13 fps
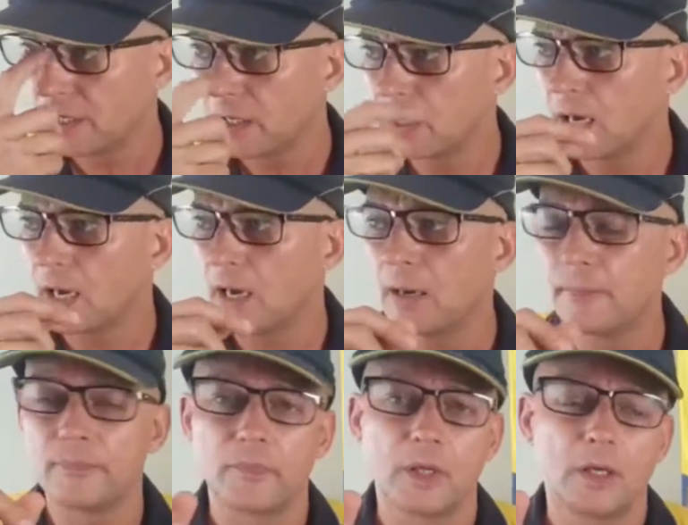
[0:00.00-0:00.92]
The
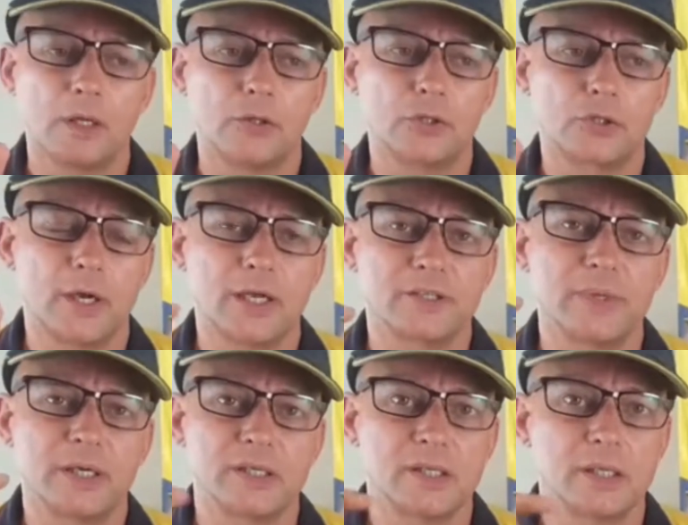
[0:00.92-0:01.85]

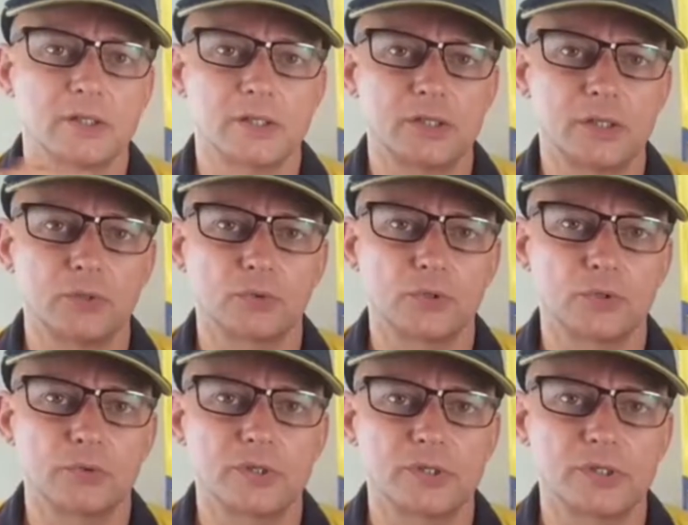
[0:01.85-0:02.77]
transmitter sends a
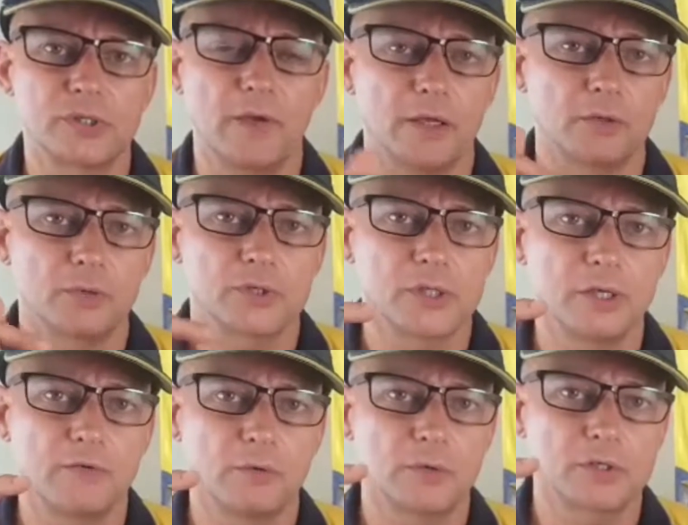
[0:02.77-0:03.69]
signal to the receiver and the
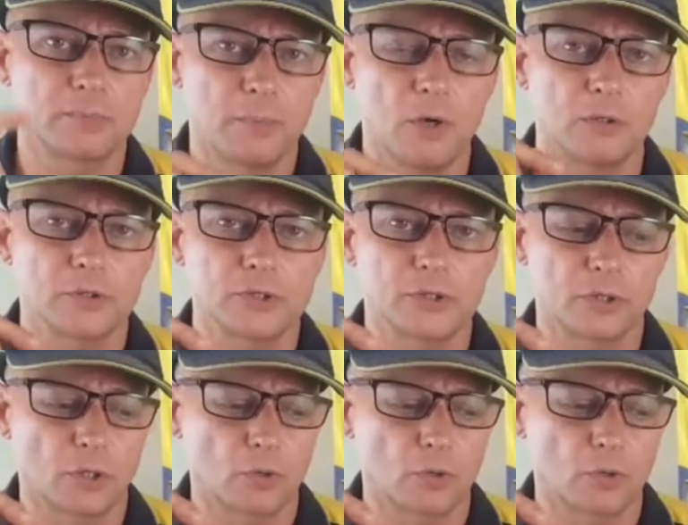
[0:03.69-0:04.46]
receiver responds.